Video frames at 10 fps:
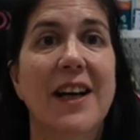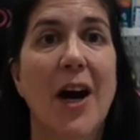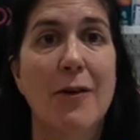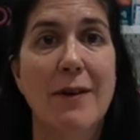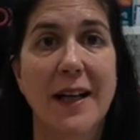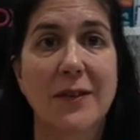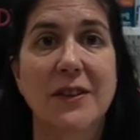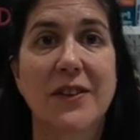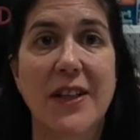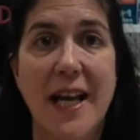
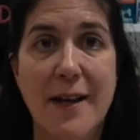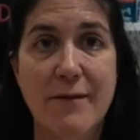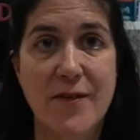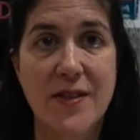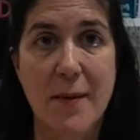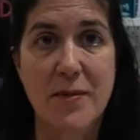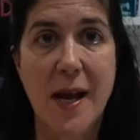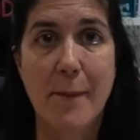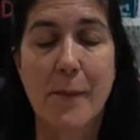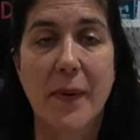around the 8th of
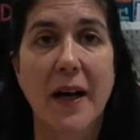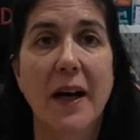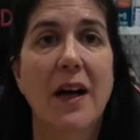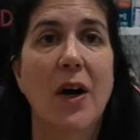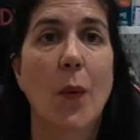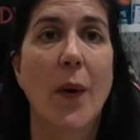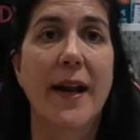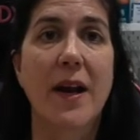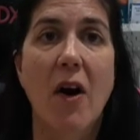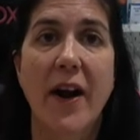September
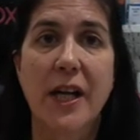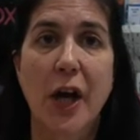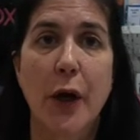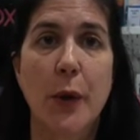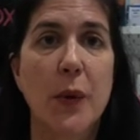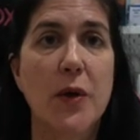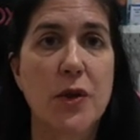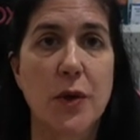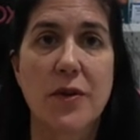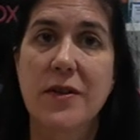when I go
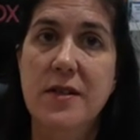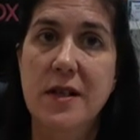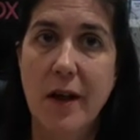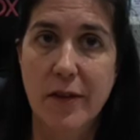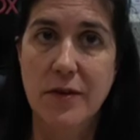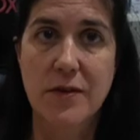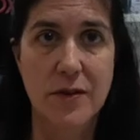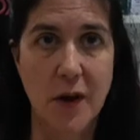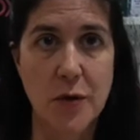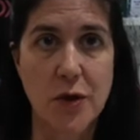to the Scothern
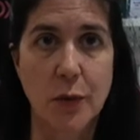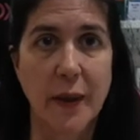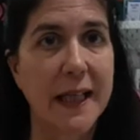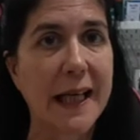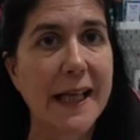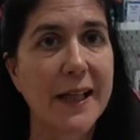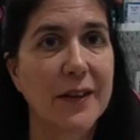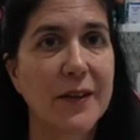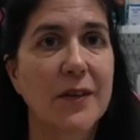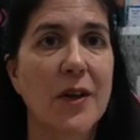Sewcial in
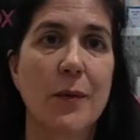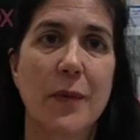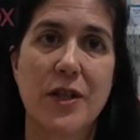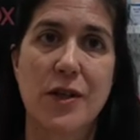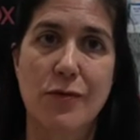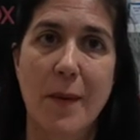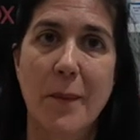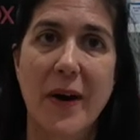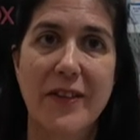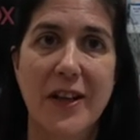Lincoln, which is run
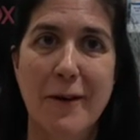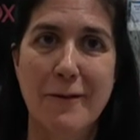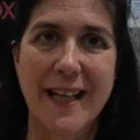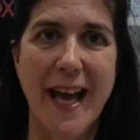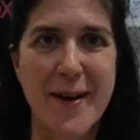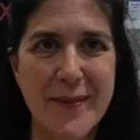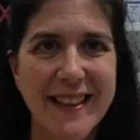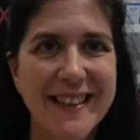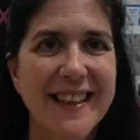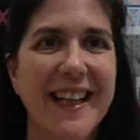by the lovely Emma,
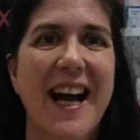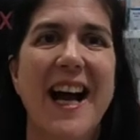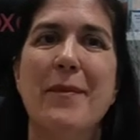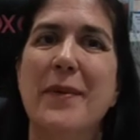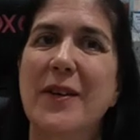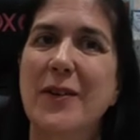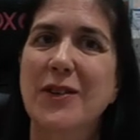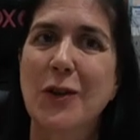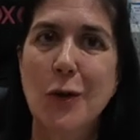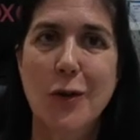because
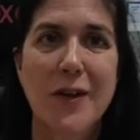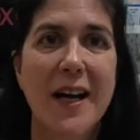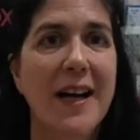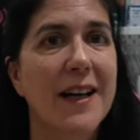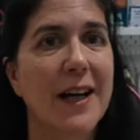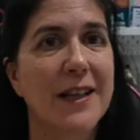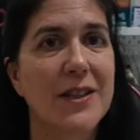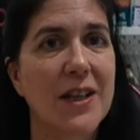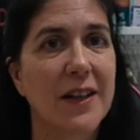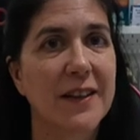Laura
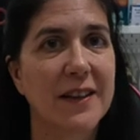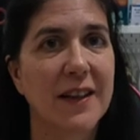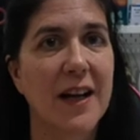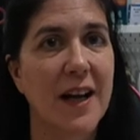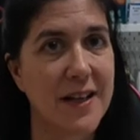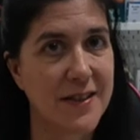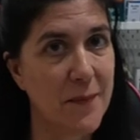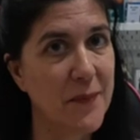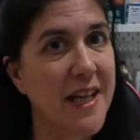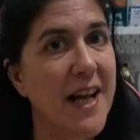and
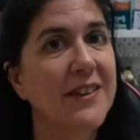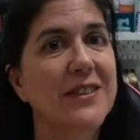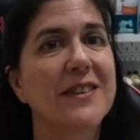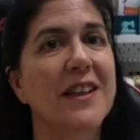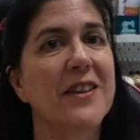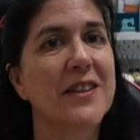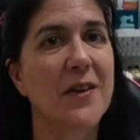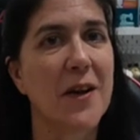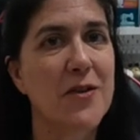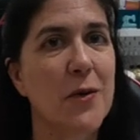somebody else, I don't
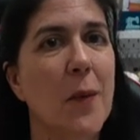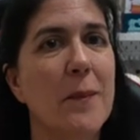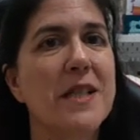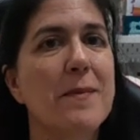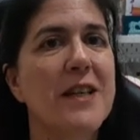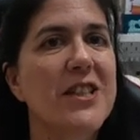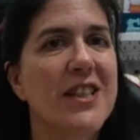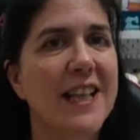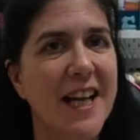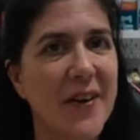know if she'll want me to mention
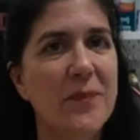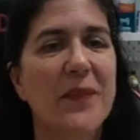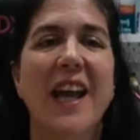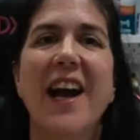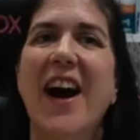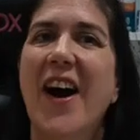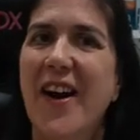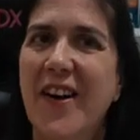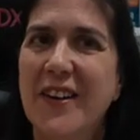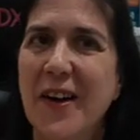it yet,
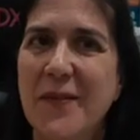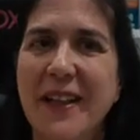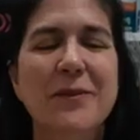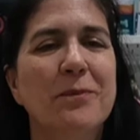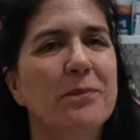are coming.